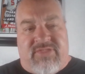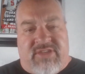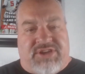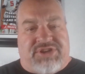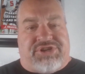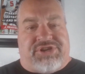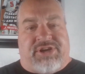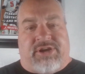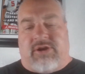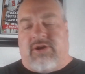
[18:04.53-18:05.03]

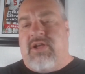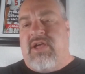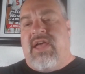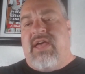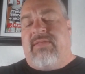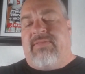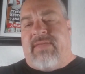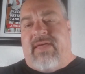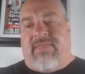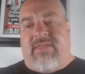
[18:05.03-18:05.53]
this year
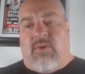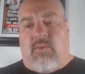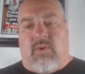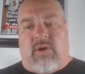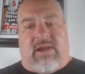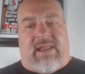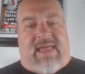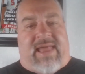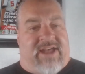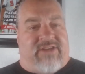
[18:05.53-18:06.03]
than they
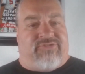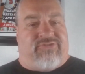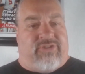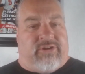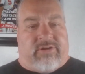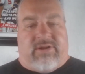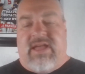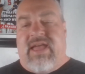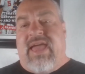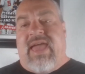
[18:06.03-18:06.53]
were last
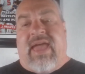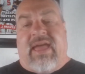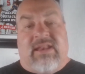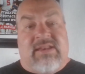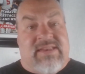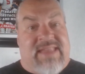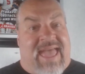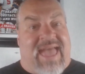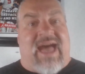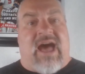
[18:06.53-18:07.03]
year.
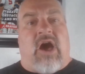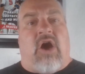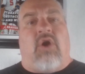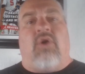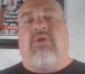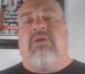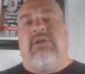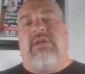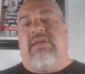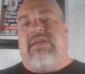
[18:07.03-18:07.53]
And
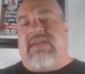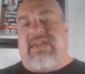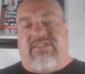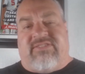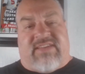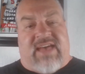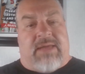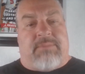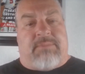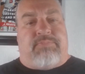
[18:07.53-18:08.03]
now
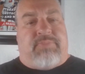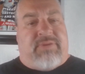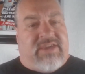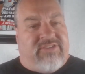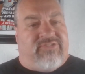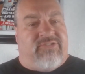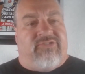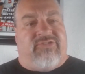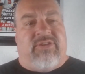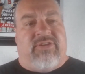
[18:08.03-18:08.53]
he's got
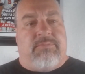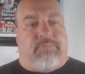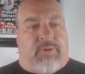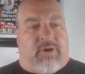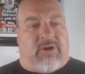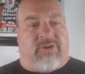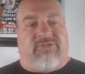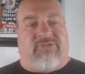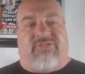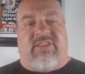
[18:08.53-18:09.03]
pieces and
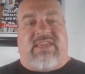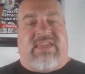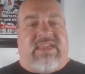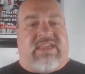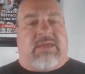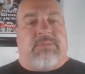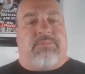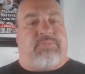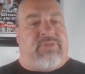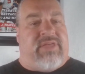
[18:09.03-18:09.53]
parts that he
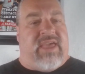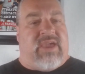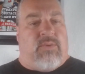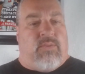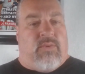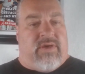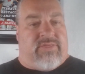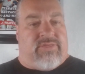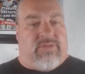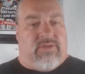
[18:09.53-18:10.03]
can play
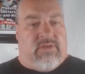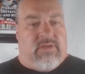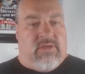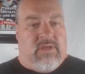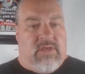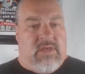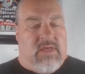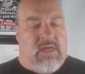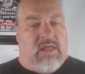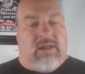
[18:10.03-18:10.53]
with.
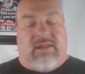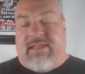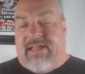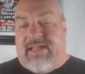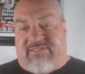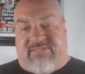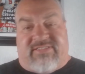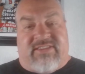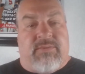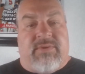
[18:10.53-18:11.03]

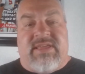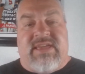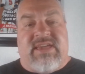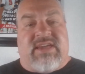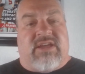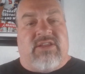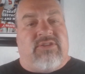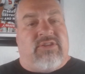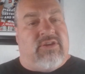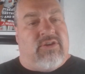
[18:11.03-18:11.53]
Let's see what he
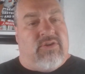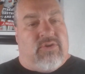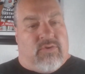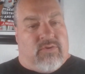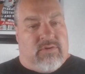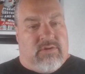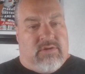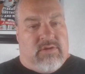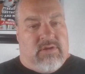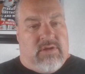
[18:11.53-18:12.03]
can
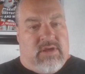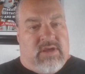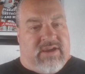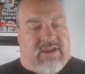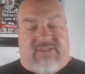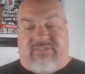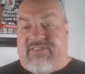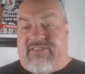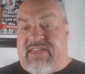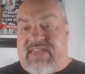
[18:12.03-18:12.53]
do.
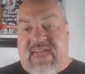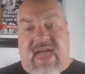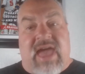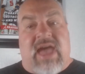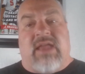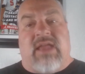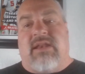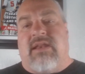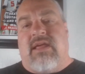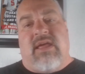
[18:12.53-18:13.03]
Because
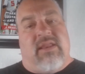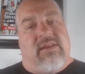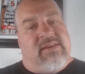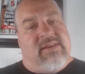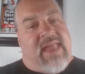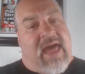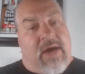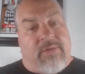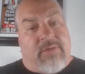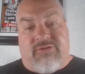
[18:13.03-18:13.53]
again,
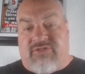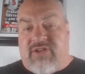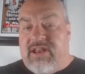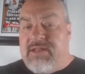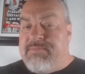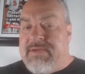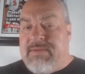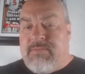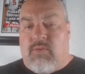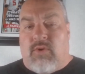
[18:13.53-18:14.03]
now there's going to
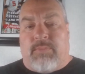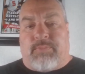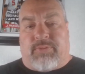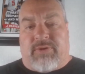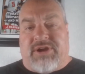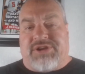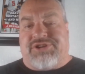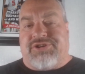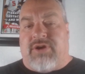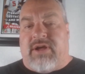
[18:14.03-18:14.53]
be more
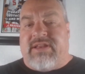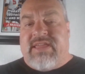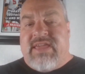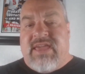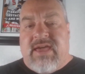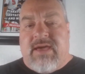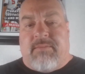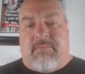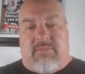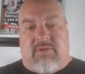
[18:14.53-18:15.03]
pressure on
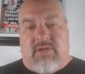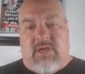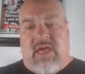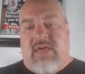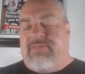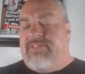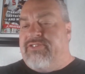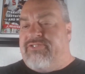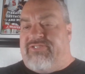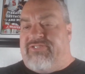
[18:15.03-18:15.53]
him.
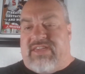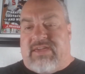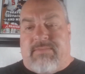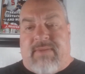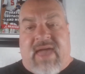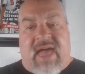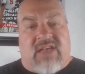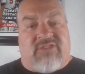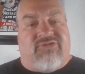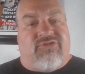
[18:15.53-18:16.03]
This team
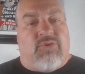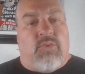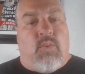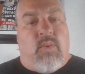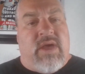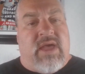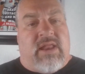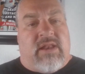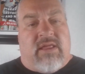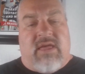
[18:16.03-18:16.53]
has to
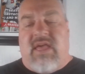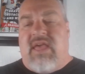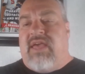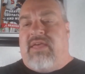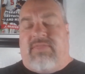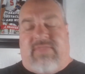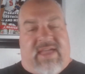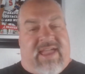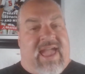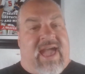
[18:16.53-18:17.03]
win.
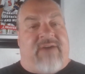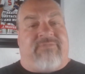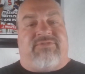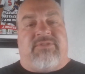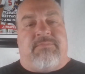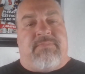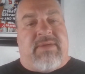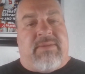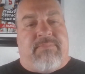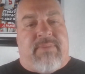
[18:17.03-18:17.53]
They have
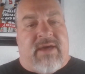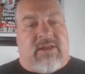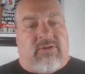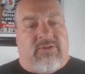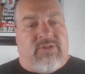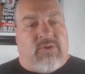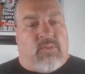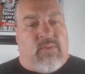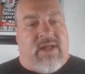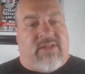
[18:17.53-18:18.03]
to be better
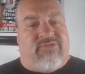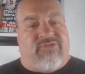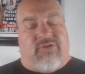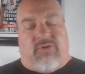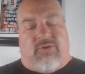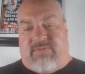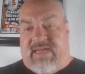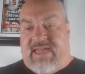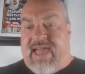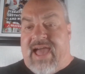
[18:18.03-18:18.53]
in the red
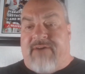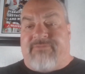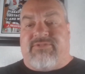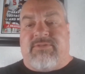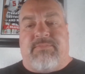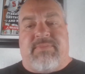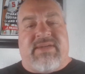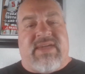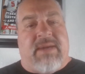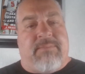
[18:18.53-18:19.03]
zone. They have to
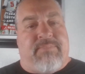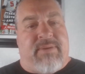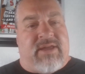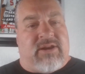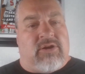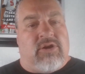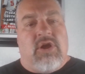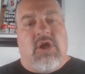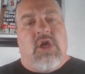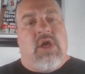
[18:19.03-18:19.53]
be a
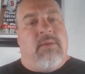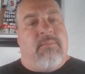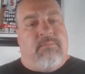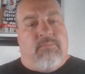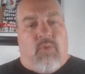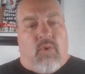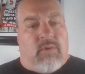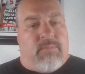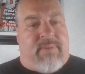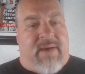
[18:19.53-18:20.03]
better,
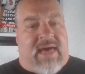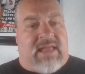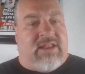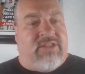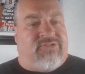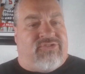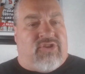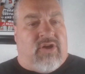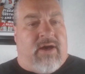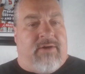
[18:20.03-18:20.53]
more
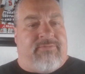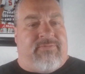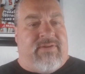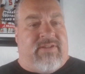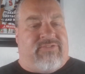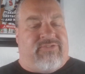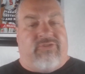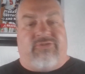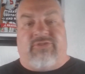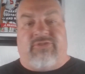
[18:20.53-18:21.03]
balanced
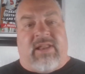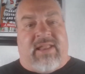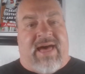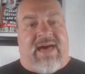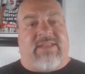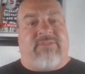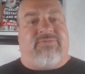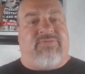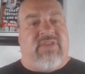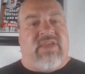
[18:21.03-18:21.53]
offense. There's a
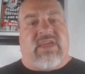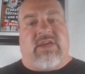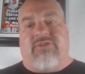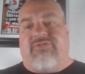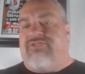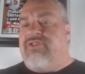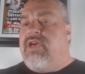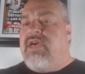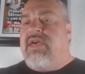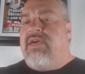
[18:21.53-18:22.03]
lot of
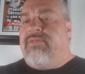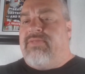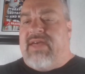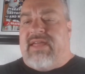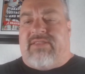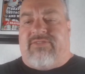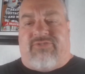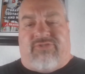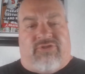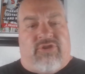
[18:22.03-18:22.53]
things
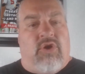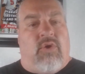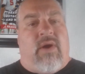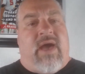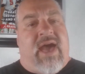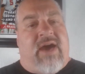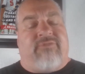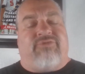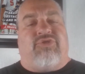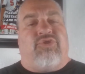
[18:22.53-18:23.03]
that still
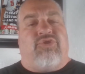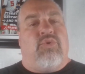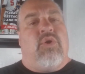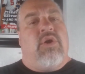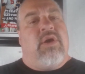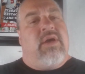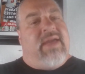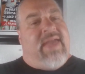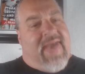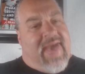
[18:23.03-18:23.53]
have to
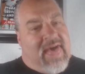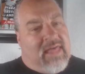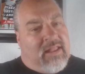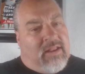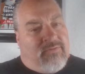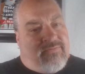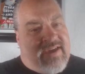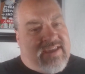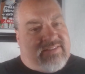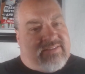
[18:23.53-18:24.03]

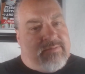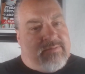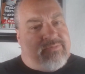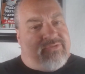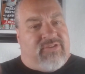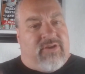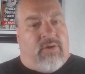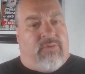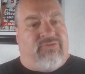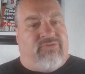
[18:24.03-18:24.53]
elevate
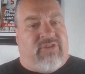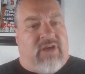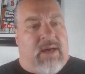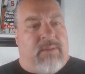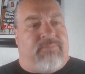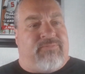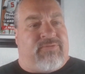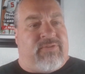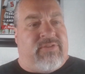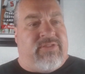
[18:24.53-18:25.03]
themselves
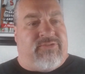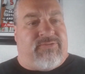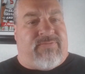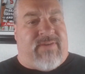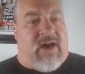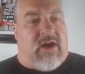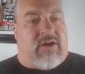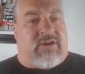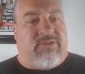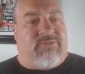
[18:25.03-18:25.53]
up for this
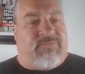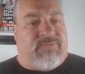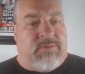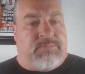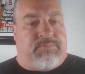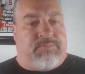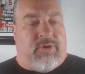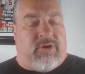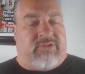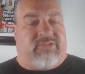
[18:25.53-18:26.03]
Falcons
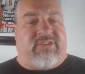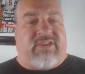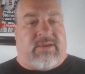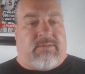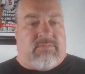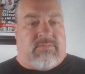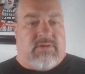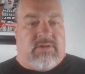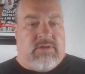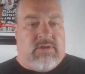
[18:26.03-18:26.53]
football
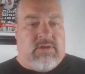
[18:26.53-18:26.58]
team.